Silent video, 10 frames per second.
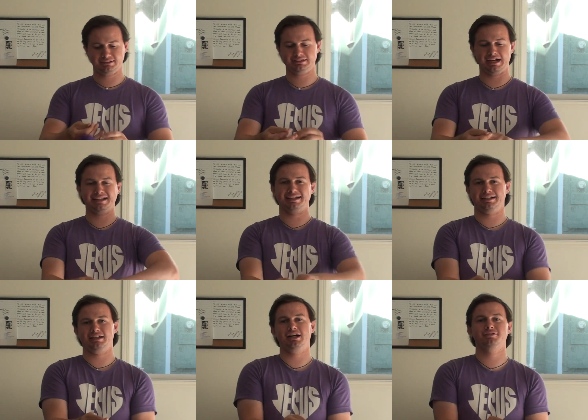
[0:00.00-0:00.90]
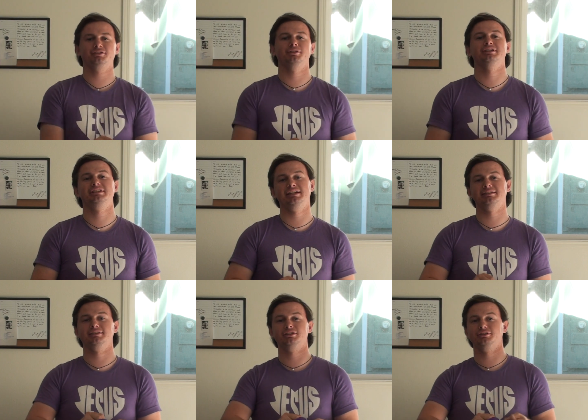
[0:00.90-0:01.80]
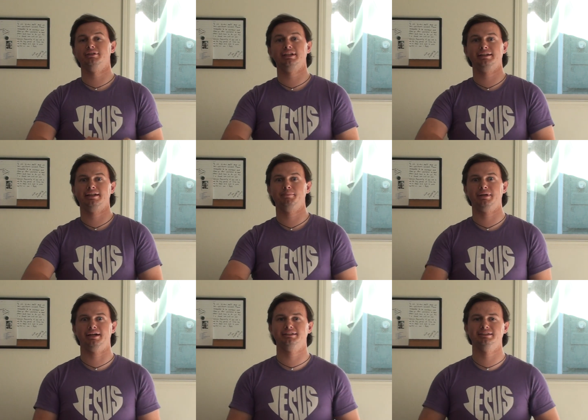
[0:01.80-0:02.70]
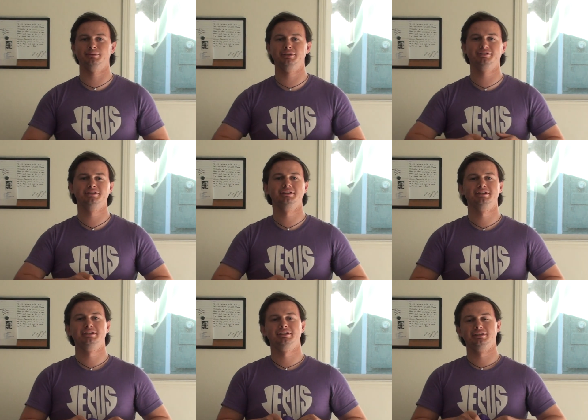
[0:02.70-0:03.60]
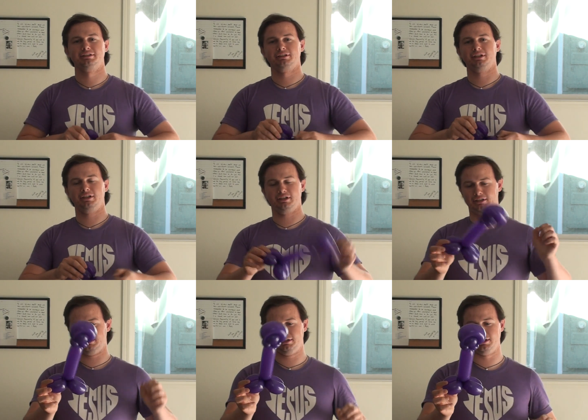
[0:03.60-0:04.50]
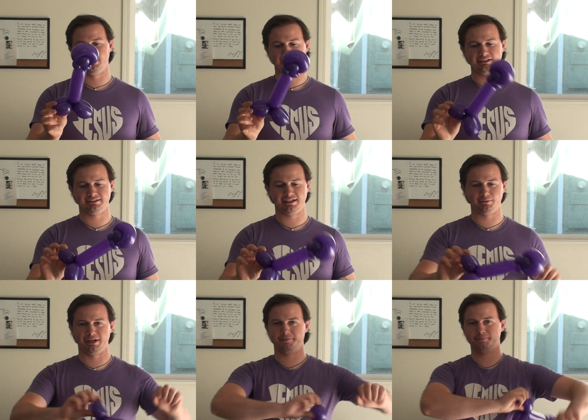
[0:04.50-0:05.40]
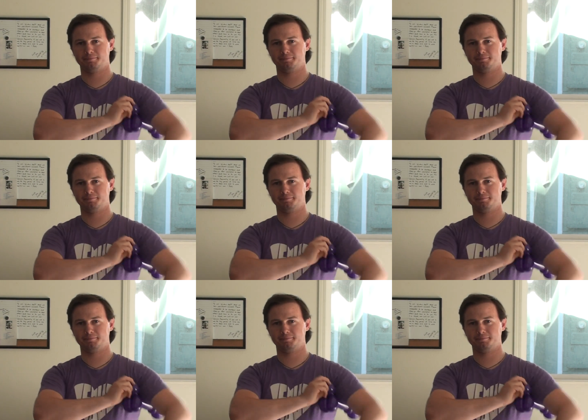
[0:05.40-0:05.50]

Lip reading: Tie that off so it doesn't do anything bad to the balloon. All right, tuck that away.